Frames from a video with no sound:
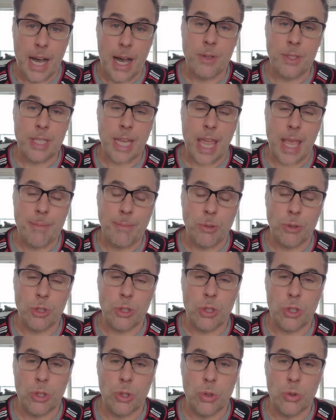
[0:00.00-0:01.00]
I was
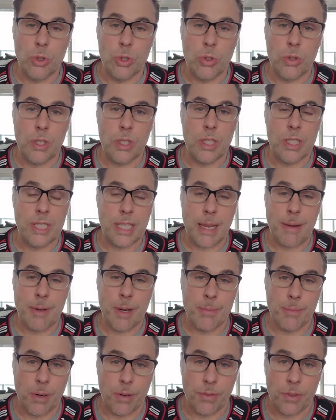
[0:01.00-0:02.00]
able to do the
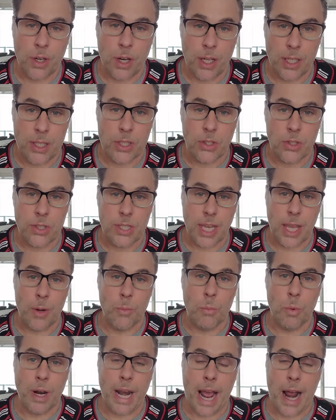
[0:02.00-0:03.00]
same number of
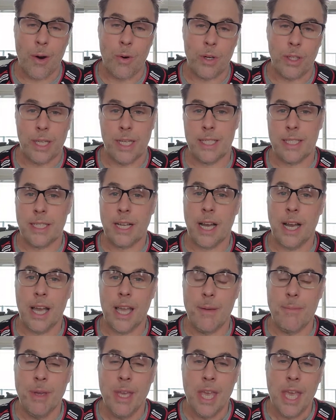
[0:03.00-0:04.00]
consults in 1 hour less
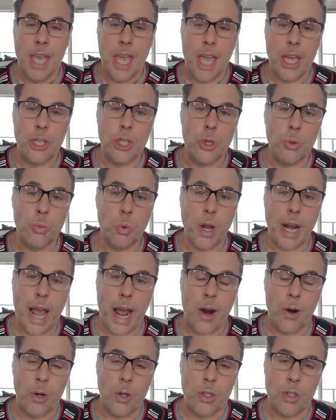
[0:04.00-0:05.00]
time and do
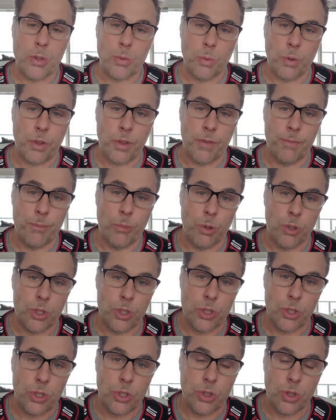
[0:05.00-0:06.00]
1 hour's worth of
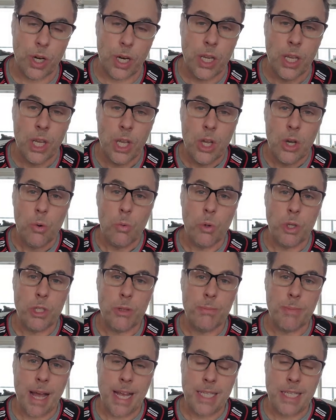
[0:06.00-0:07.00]
more surgery,
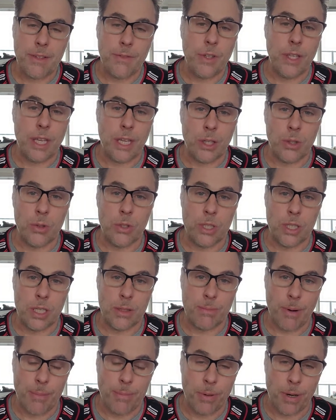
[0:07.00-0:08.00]
which massively
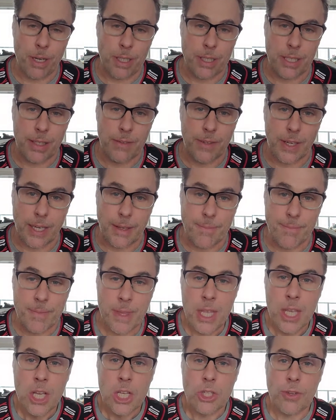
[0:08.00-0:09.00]
increases my
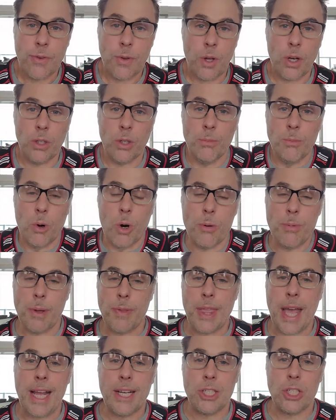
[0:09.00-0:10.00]
productivity. So if you want to learn
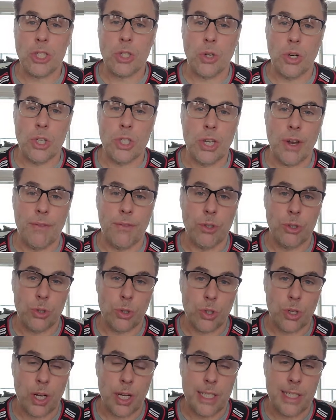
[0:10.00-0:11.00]
more about that, just go to
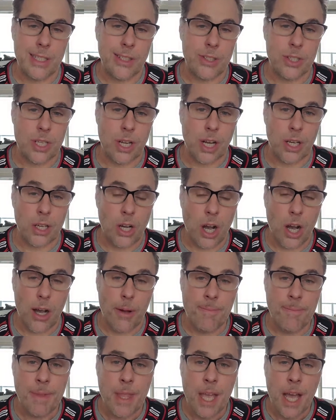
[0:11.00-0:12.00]

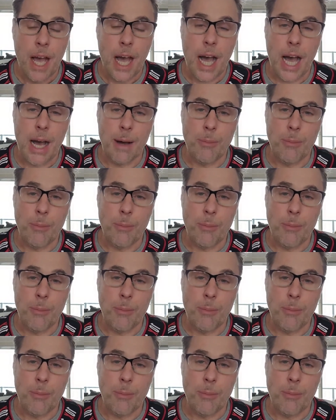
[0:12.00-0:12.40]
jetvirtualconsults.com